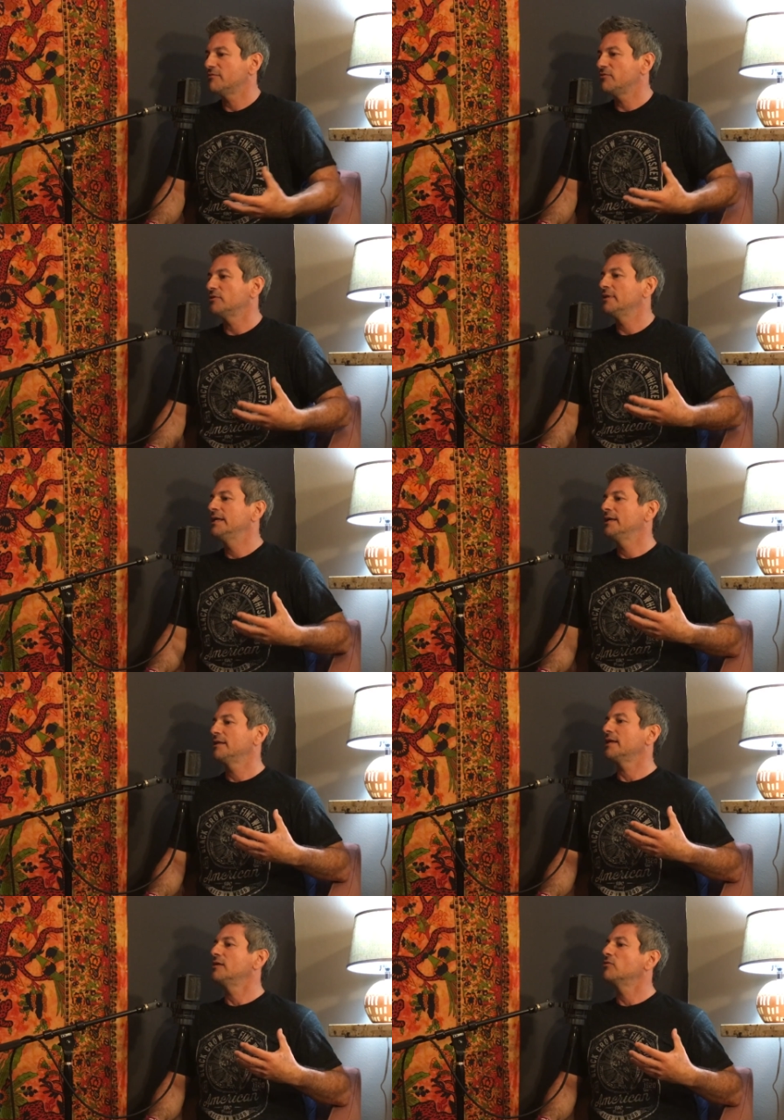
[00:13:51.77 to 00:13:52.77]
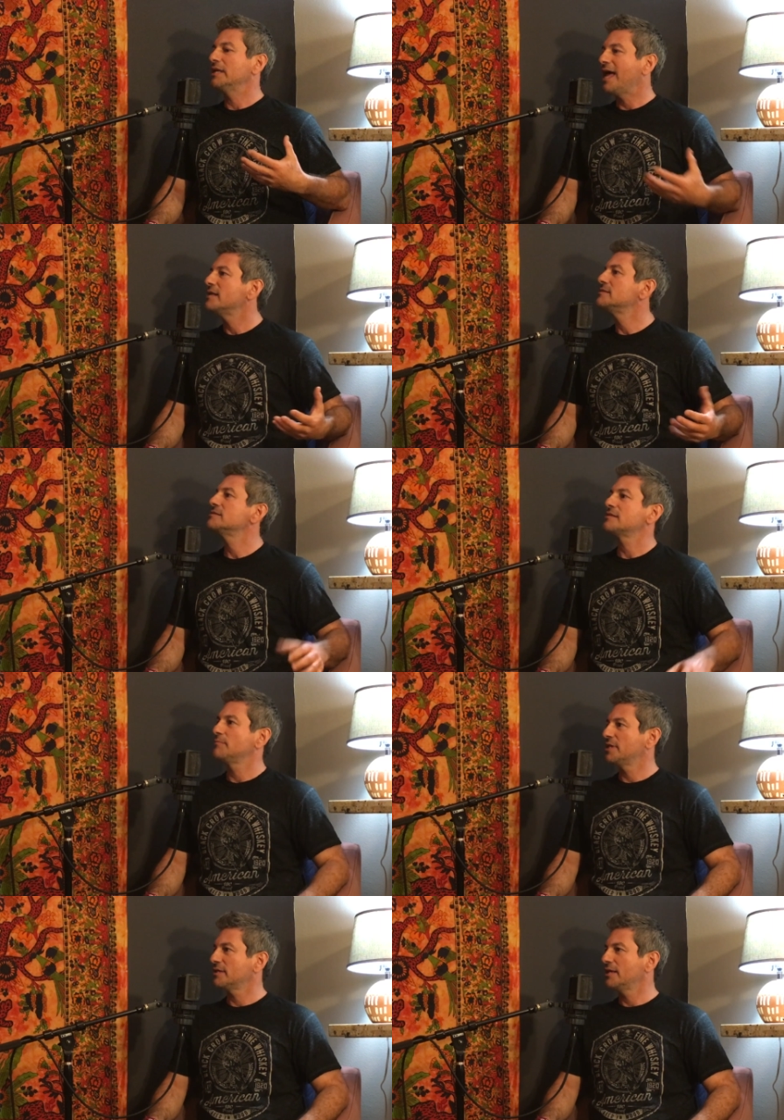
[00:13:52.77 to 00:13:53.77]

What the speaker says: to feel like you can end something.